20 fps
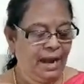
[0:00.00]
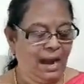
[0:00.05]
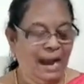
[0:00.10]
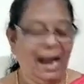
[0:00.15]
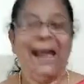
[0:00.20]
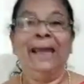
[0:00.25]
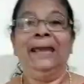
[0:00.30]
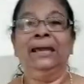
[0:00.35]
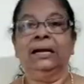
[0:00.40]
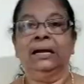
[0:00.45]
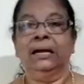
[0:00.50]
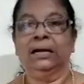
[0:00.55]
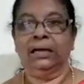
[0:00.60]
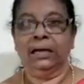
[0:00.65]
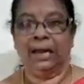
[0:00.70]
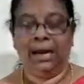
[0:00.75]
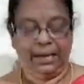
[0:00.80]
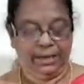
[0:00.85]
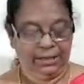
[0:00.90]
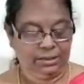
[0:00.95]
I
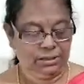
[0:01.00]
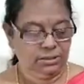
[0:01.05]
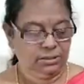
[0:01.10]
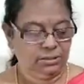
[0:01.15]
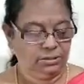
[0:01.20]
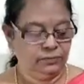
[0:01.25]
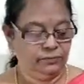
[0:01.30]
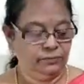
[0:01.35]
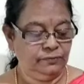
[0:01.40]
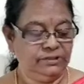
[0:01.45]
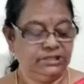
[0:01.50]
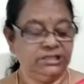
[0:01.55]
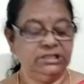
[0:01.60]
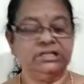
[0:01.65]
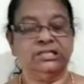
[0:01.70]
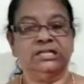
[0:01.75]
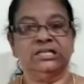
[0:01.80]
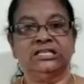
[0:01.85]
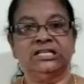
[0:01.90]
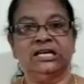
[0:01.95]
cried. Which
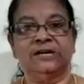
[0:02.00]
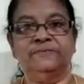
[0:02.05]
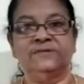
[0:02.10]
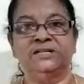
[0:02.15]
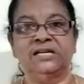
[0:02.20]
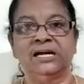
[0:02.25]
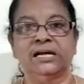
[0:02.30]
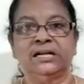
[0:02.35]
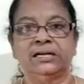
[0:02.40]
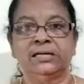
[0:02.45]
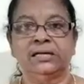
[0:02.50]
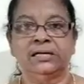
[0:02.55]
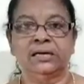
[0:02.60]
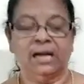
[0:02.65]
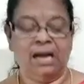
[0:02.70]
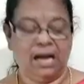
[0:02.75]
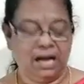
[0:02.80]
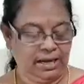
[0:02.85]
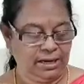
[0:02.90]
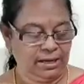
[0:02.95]
is the subject?
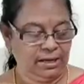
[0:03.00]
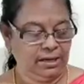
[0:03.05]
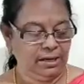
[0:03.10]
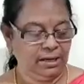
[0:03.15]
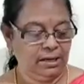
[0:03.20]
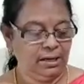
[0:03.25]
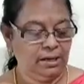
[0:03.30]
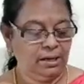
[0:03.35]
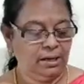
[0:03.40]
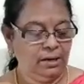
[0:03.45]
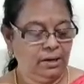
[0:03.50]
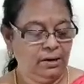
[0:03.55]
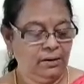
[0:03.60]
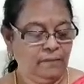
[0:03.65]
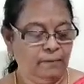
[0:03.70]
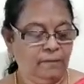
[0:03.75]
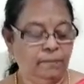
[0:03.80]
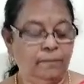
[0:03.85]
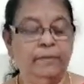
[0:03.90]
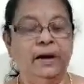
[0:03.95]
I.
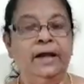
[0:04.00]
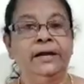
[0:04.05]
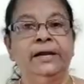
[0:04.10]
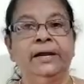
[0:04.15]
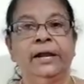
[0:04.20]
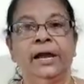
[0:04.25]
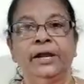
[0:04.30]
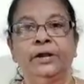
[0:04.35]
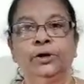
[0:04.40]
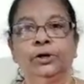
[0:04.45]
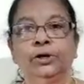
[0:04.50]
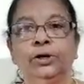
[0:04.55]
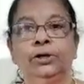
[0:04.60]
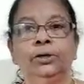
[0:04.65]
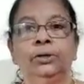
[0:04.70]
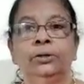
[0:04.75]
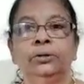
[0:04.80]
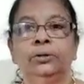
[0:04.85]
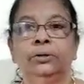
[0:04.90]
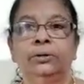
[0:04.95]
What did I
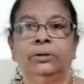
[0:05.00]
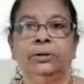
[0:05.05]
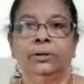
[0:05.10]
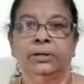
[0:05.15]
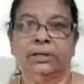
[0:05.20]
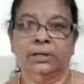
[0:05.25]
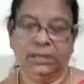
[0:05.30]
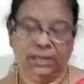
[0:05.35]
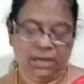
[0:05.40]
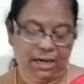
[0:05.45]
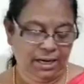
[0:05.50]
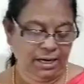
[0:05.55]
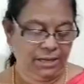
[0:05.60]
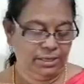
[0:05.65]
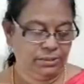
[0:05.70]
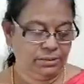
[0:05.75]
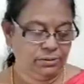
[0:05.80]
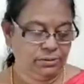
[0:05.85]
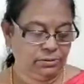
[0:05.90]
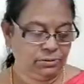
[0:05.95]
do?
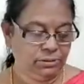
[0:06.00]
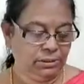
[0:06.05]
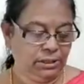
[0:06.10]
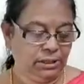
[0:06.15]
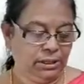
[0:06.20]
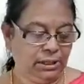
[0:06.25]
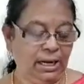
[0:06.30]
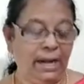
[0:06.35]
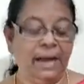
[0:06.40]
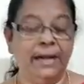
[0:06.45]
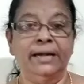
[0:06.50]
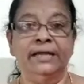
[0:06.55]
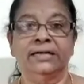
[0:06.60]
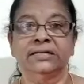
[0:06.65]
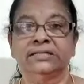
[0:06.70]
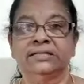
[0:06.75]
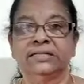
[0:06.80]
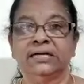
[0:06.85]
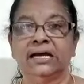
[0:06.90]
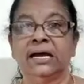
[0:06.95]
Cried. Cried
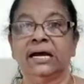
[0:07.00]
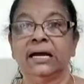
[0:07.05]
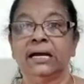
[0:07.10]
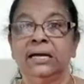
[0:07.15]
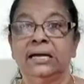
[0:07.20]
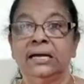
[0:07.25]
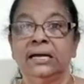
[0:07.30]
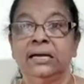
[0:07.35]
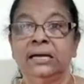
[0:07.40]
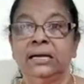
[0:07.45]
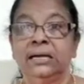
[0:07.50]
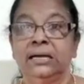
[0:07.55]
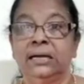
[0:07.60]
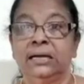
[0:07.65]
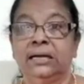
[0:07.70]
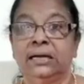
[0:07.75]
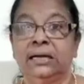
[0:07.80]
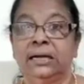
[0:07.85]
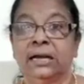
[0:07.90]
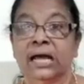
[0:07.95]
is the
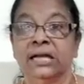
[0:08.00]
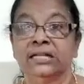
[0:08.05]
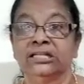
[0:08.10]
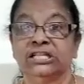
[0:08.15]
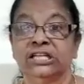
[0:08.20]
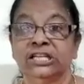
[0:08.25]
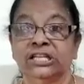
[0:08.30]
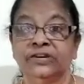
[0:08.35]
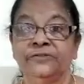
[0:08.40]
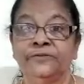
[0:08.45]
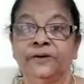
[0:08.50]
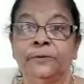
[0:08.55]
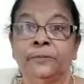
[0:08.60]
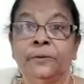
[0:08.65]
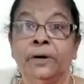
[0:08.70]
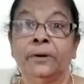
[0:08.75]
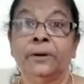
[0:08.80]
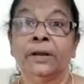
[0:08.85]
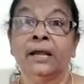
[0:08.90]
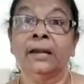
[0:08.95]
transitive verb
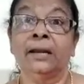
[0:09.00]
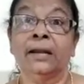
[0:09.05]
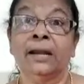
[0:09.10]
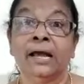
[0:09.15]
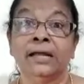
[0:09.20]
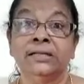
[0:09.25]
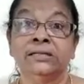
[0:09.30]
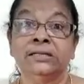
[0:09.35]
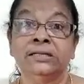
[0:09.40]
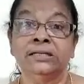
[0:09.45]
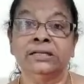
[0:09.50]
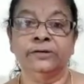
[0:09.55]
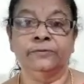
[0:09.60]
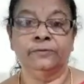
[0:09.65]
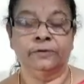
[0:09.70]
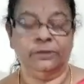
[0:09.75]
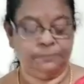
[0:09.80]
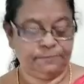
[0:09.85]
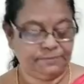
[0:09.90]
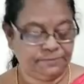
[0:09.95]
or intransitive
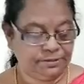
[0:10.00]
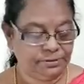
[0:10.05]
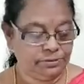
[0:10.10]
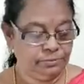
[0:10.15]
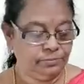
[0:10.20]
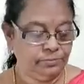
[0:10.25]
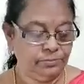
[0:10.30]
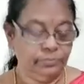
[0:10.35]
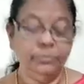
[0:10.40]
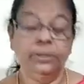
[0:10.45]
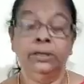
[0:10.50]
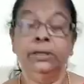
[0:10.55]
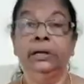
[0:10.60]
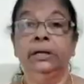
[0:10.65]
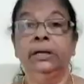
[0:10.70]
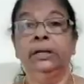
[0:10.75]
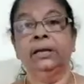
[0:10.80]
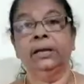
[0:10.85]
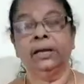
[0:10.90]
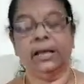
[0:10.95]
verbs?
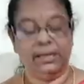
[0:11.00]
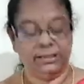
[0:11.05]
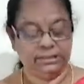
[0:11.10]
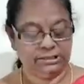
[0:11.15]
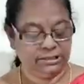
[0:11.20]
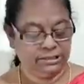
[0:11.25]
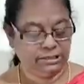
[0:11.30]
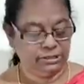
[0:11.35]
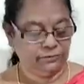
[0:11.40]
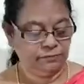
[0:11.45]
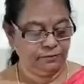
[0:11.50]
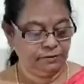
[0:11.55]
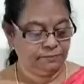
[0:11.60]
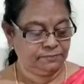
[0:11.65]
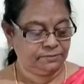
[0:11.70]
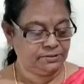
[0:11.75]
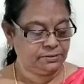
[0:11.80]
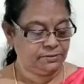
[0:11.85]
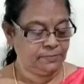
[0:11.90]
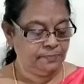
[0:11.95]
Intransitive
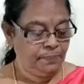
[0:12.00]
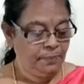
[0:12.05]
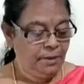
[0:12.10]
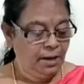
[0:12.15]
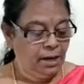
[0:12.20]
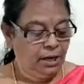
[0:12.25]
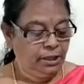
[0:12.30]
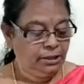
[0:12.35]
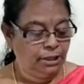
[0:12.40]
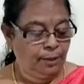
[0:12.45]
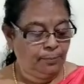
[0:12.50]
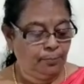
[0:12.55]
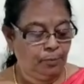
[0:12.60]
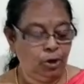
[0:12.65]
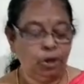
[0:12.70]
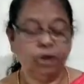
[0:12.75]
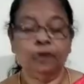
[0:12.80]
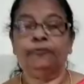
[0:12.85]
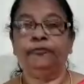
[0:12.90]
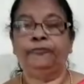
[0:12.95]
verbs. The
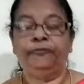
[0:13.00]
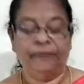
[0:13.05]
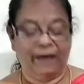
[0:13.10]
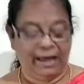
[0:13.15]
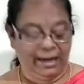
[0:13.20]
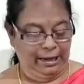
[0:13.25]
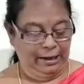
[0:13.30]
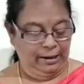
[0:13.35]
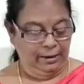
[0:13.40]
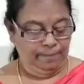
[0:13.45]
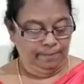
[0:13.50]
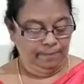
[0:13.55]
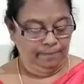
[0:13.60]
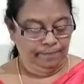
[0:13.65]
book fell.